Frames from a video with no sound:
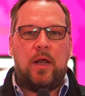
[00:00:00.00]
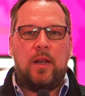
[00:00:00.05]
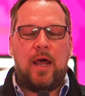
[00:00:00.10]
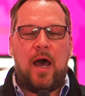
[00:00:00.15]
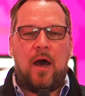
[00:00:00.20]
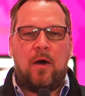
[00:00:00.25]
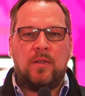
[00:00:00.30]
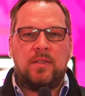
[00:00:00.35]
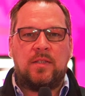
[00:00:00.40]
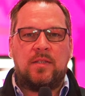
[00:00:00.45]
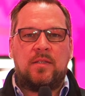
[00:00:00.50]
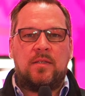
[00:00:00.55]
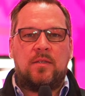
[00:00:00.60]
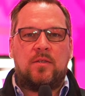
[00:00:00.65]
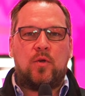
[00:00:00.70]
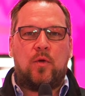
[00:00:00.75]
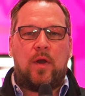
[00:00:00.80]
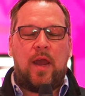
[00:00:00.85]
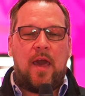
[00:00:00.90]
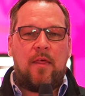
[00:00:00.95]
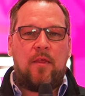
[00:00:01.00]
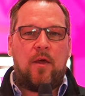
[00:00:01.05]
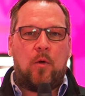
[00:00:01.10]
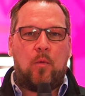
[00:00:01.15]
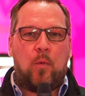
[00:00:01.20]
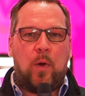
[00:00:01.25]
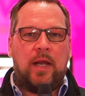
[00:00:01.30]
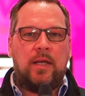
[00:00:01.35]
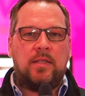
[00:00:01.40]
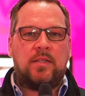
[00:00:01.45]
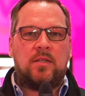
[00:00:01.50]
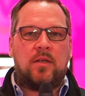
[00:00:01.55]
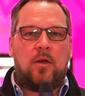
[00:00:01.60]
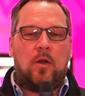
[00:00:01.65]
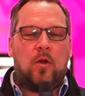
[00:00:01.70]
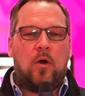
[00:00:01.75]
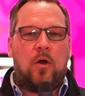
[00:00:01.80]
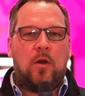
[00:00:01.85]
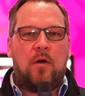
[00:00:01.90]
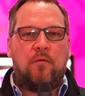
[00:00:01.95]
announced together with a
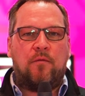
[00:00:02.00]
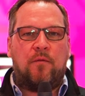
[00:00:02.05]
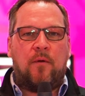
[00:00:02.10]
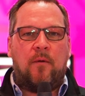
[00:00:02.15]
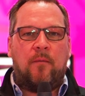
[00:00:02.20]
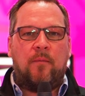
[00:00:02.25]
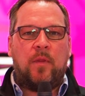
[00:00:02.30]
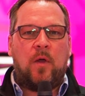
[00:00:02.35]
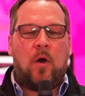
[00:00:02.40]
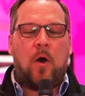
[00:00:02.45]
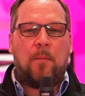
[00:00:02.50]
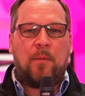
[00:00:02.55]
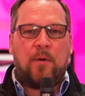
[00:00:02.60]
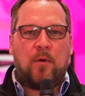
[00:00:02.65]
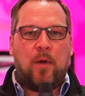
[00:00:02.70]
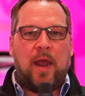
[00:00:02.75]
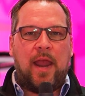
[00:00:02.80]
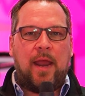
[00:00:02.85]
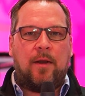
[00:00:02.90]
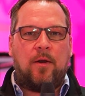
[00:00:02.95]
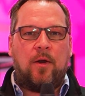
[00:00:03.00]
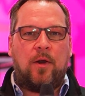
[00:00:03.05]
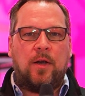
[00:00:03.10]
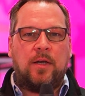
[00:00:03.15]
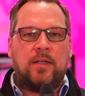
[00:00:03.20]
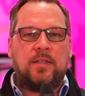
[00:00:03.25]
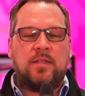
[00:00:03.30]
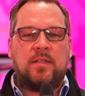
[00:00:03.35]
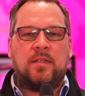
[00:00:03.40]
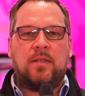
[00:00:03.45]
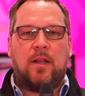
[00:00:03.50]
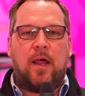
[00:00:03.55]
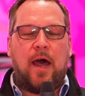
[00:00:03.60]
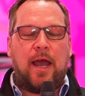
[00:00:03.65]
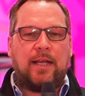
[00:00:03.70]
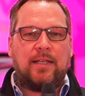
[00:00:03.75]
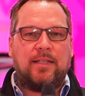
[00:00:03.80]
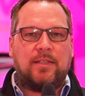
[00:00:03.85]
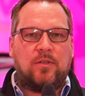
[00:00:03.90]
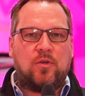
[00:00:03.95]
lot of operators
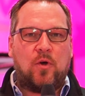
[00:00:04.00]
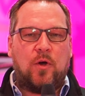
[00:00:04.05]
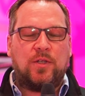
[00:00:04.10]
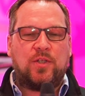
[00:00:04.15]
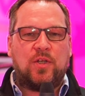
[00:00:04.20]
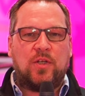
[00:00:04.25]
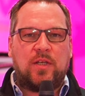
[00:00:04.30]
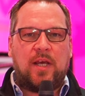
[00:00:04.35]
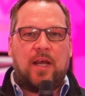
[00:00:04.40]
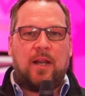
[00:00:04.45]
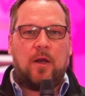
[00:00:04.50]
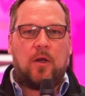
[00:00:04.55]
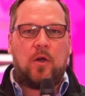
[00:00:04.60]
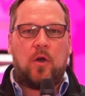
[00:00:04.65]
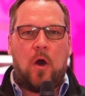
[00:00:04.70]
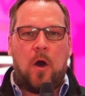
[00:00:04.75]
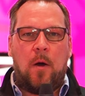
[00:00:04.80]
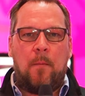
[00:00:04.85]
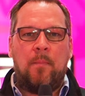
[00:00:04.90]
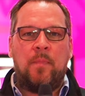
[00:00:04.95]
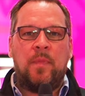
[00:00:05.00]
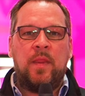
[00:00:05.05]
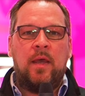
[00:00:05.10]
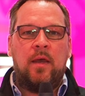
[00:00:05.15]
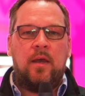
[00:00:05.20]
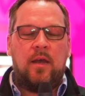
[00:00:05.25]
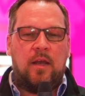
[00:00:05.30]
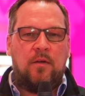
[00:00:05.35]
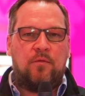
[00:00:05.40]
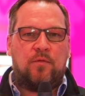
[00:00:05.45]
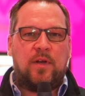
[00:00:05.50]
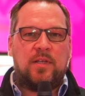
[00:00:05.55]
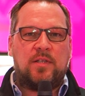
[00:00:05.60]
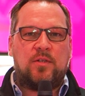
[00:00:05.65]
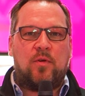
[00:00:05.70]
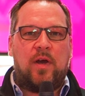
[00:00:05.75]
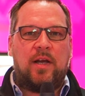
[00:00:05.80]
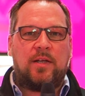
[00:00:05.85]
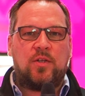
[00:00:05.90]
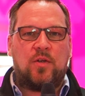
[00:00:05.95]
like Deutsche Telekom,
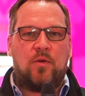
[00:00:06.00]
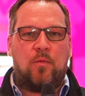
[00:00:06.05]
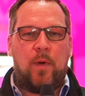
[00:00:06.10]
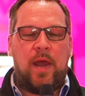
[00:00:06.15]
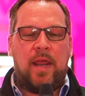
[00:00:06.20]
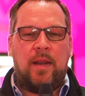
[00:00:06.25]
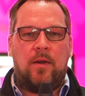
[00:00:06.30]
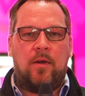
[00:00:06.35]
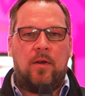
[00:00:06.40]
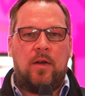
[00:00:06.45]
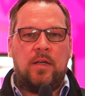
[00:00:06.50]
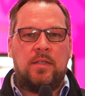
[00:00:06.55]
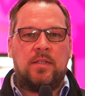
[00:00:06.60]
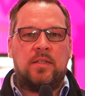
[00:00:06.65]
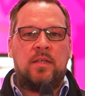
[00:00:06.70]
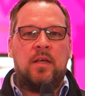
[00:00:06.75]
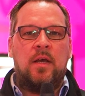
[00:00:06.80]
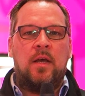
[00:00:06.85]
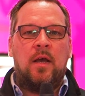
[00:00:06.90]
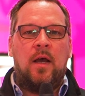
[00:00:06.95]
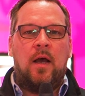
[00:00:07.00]
infrastructure vendors,